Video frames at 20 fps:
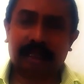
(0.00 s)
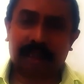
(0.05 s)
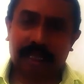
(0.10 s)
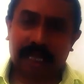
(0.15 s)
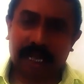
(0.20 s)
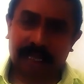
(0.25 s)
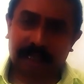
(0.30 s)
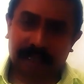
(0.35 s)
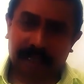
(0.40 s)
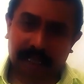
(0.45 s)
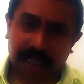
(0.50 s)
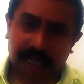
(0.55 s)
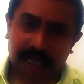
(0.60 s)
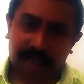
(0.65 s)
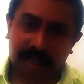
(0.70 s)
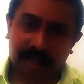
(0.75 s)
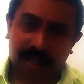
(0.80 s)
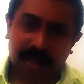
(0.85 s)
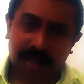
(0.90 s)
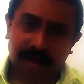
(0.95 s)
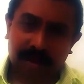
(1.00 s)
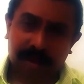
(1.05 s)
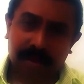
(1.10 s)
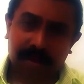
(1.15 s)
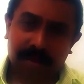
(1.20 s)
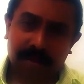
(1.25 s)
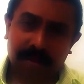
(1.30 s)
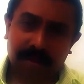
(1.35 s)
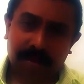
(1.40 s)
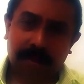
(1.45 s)
is that they are
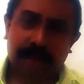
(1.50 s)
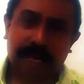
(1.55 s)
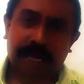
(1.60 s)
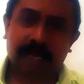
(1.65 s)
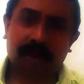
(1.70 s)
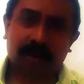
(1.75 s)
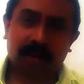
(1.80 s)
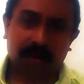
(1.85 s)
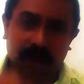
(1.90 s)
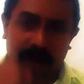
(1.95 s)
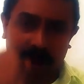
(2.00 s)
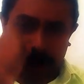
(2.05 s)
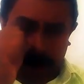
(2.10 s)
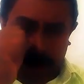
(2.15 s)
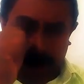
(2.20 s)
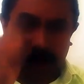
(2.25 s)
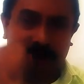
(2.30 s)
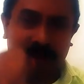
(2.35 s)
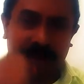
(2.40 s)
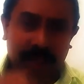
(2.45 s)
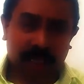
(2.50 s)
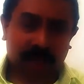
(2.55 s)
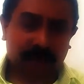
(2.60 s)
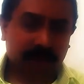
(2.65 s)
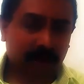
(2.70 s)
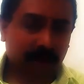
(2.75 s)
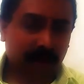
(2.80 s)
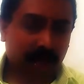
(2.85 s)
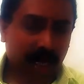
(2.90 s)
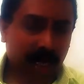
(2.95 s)
men, voices
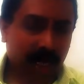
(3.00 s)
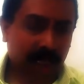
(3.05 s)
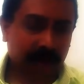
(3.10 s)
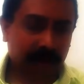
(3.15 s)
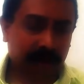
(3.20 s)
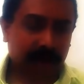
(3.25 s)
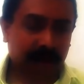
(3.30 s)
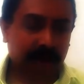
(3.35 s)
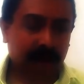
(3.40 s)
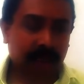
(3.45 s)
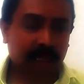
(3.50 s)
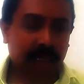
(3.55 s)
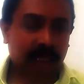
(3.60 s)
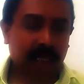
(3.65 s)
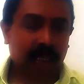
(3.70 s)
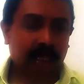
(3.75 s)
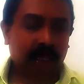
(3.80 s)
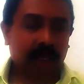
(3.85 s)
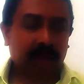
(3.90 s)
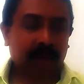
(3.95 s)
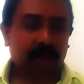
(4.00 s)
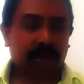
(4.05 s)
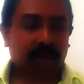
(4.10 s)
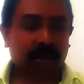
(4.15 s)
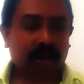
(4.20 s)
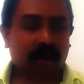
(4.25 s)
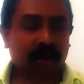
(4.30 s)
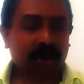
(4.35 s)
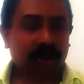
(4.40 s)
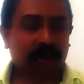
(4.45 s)
therefore harsh.
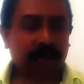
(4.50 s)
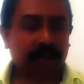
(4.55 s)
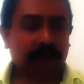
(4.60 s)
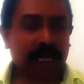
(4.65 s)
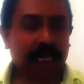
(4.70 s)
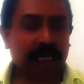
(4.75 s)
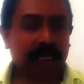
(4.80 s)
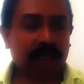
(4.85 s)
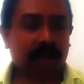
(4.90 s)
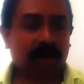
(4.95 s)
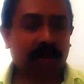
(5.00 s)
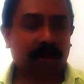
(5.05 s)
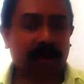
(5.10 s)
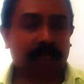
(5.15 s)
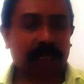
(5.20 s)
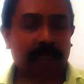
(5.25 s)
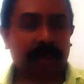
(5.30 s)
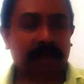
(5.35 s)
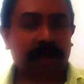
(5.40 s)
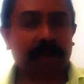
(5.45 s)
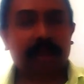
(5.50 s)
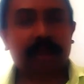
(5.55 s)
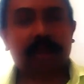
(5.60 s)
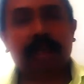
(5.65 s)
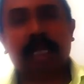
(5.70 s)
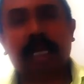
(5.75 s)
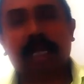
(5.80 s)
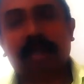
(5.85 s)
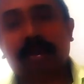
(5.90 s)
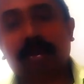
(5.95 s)
Songs melancholy,
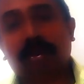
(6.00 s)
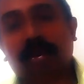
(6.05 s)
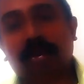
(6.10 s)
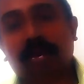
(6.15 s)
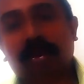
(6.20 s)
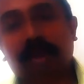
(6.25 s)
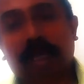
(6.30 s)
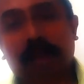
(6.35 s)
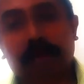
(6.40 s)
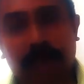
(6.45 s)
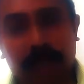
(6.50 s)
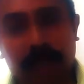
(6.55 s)
their songs are